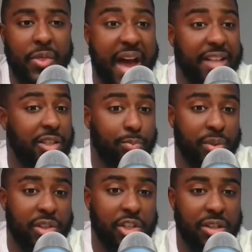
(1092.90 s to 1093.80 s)
that's a
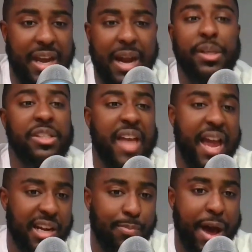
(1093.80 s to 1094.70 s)
position that I'm
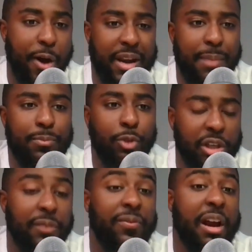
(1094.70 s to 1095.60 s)
excited about, and I'm
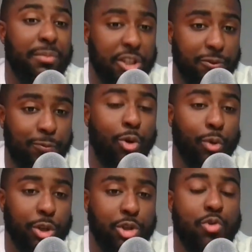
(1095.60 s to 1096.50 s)
looking very much
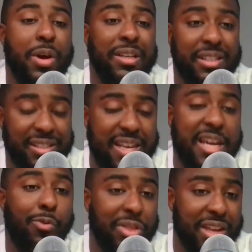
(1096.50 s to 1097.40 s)
forward to
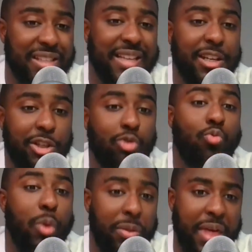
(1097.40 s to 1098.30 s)
seeing what they decide to do
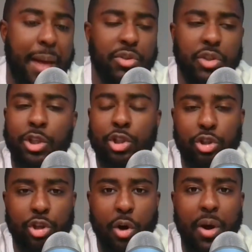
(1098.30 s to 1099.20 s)
with that position.
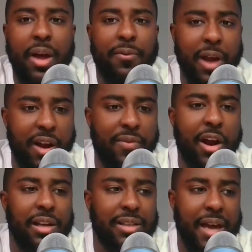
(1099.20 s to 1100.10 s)
So very,
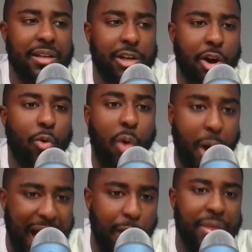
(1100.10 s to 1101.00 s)
very excited to know
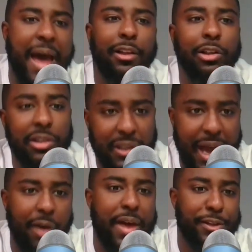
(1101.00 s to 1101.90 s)
how that looks and
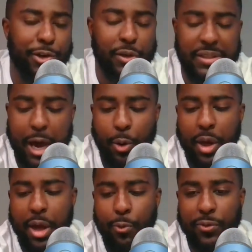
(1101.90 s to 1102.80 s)
how that turns out
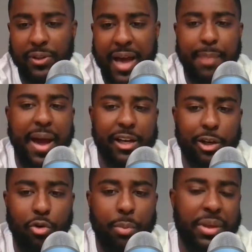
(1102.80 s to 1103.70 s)
with the
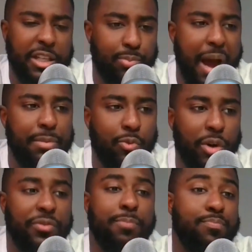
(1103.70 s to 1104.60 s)
linebacking core. But that's probably
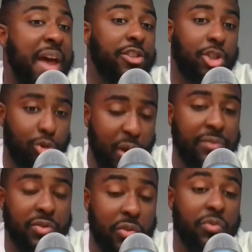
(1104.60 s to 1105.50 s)
one of the best
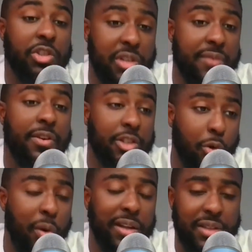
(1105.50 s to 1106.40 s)
strengths of this defense
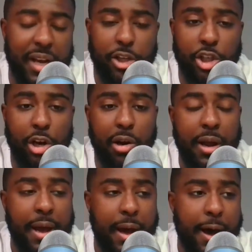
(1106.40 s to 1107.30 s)
going into next year
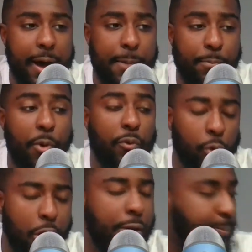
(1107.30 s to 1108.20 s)

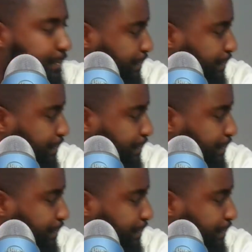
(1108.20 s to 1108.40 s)
overall.